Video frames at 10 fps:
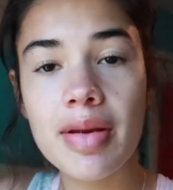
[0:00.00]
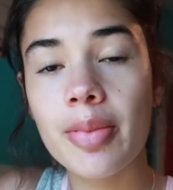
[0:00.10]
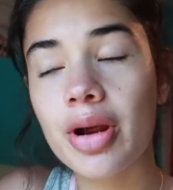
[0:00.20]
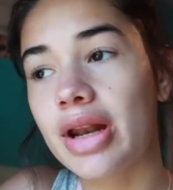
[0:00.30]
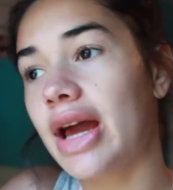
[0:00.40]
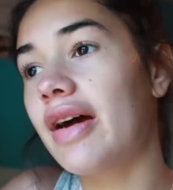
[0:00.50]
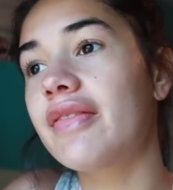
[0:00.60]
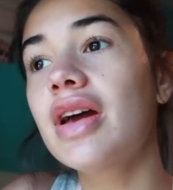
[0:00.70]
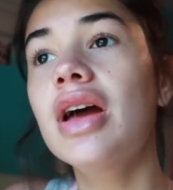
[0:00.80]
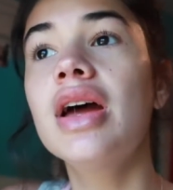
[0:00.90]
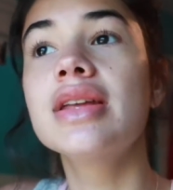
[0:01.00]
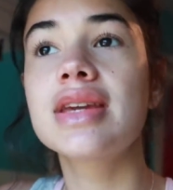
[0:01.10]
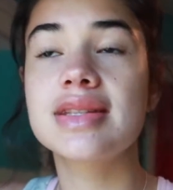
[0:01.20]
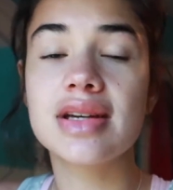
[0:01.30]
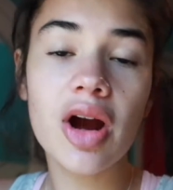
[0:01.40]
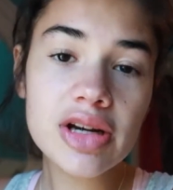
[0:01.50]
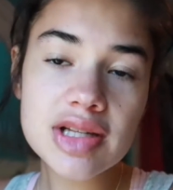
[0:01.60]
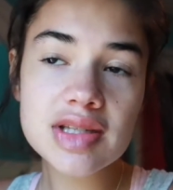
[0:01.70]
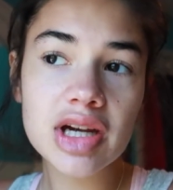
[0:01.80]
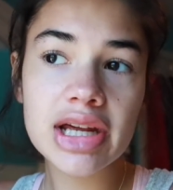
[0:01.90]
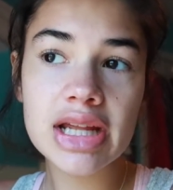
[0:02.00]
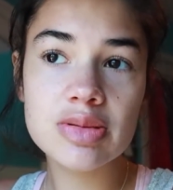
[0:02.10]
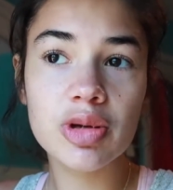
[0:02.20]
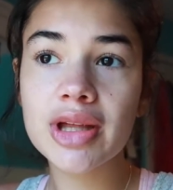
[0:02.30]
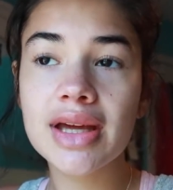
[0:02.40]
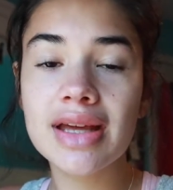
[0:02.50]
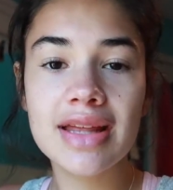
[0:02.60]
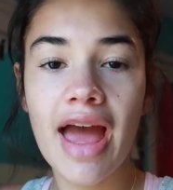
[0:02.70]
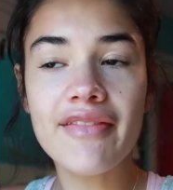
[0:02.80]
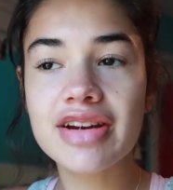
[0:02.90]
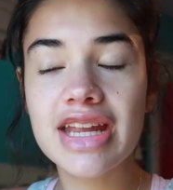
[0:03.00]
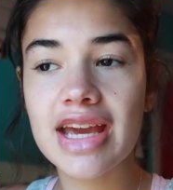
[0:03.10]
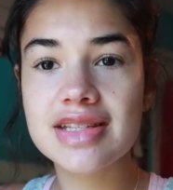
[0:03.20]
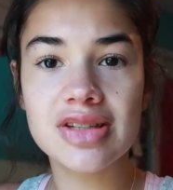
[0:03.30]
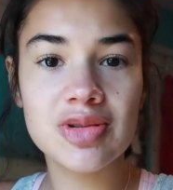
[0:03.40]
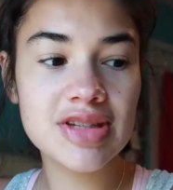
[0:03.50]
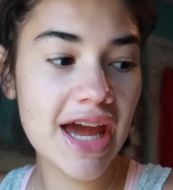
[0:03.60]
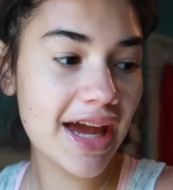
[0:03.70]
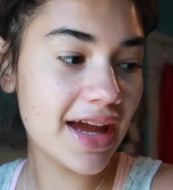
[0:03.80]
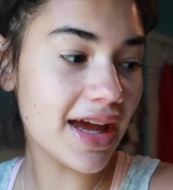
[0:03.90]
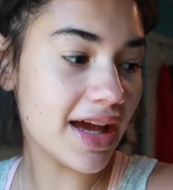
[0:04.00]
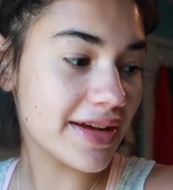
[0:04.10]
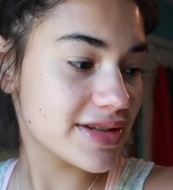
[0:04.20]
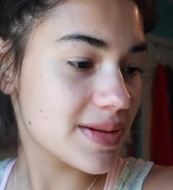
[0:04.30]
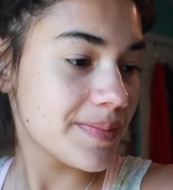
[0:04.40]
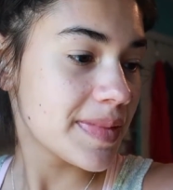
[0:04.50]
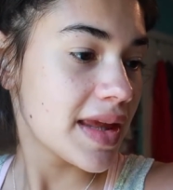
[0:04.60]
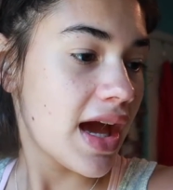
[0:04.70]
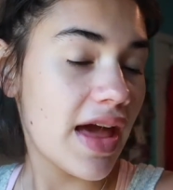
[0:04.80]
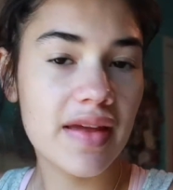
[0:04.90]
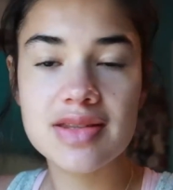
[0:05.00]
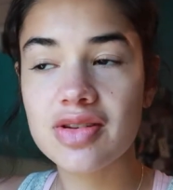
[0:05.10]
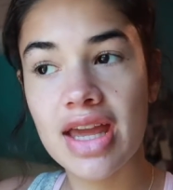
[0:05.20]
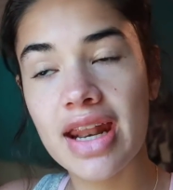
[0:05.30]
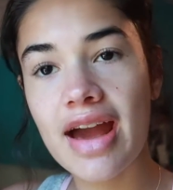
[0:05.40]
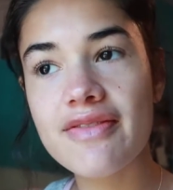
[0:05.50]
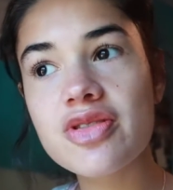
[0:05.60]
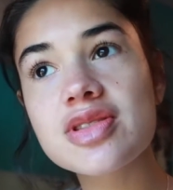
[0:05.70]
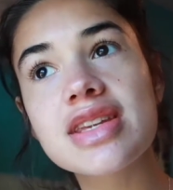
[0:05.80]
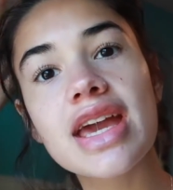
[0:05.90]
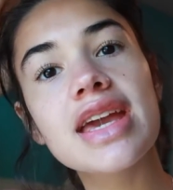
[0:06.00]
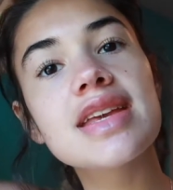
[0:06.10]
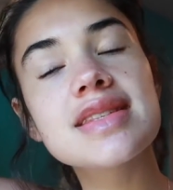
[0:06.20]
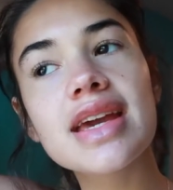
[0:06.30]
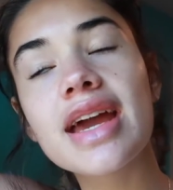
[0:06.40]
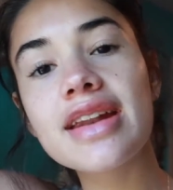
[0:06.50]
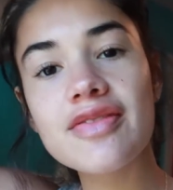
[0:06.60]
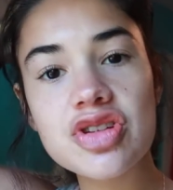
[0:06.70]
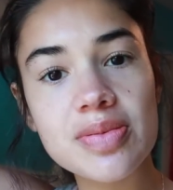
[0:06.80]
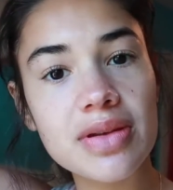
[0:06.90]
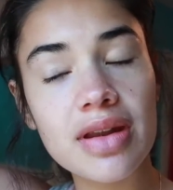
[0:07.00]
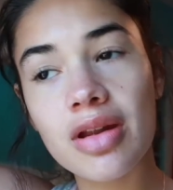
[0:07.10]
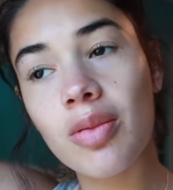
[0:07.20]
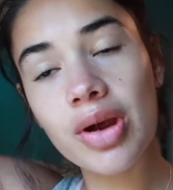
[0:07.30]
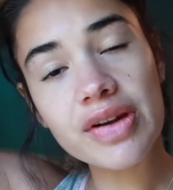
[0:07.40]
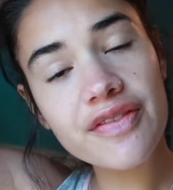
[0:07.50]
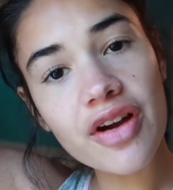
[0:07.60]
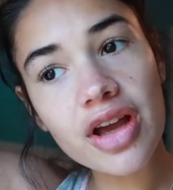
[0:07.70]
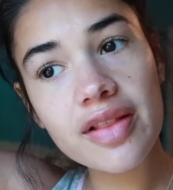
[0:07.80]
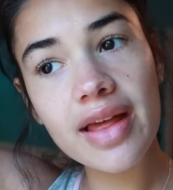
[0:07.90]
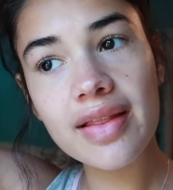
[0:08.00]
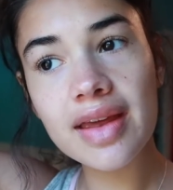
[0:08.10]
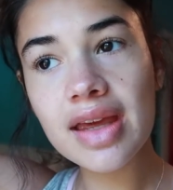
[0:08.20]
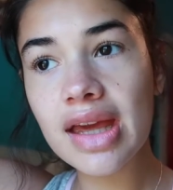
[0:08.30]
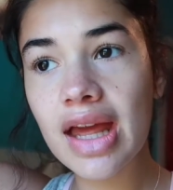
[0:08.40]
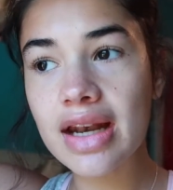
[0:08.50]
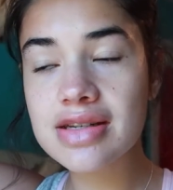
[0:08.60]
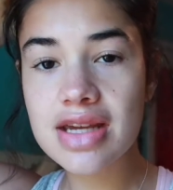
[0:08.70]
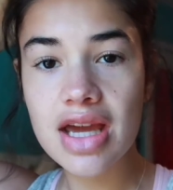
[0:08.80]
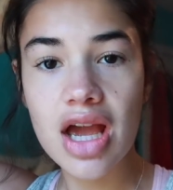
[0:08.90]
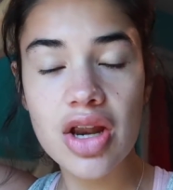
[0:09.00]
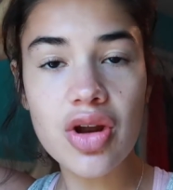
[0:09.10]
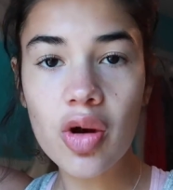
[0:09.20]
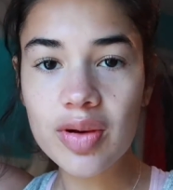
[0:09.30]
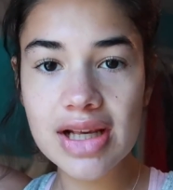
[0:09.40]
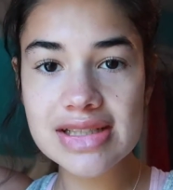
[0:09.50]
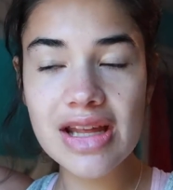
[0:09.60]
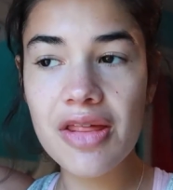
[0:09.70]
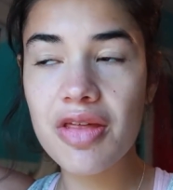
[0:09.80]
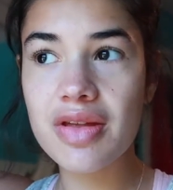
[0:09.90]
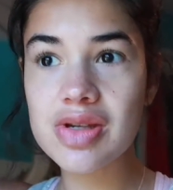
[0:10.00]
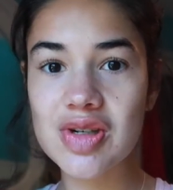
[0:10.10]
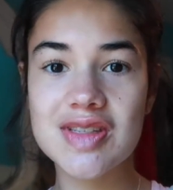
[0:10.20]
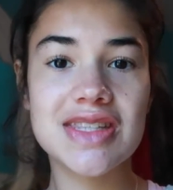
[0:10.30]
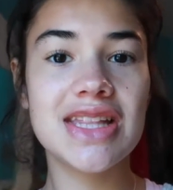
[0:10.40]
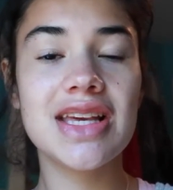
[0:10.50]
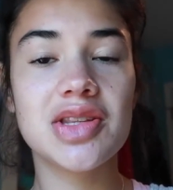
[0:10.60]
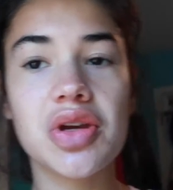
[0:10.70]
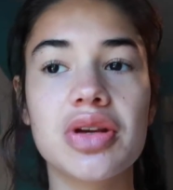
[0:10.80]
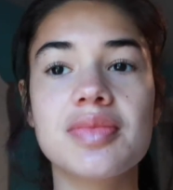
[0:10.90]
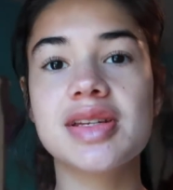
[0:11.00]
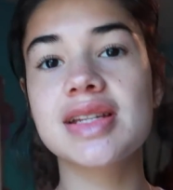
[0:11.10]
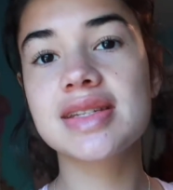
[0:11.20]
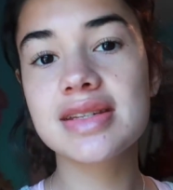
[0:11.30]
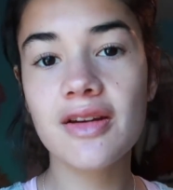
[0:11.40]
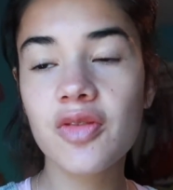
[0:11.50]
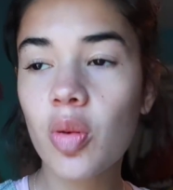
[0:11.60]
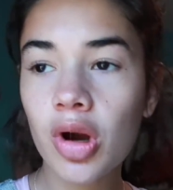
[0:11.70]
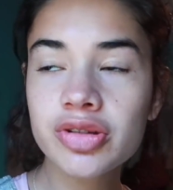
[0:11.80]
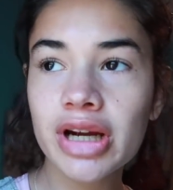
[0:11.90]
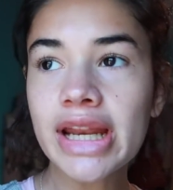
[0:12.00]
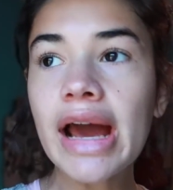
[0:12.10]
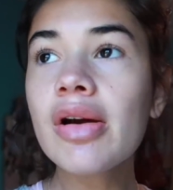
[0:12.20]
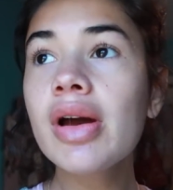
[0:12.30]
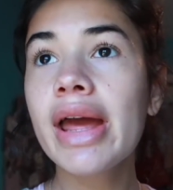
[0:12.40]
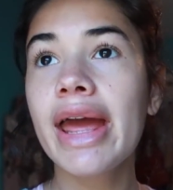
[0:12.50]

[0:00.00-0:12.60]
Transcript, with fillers: People are gonna have days that aren't as good. It really really, every day is a new day and I think it's okay to have those days and I've just been in a weird funk lately and no reason other than just the circumstances of the world right now.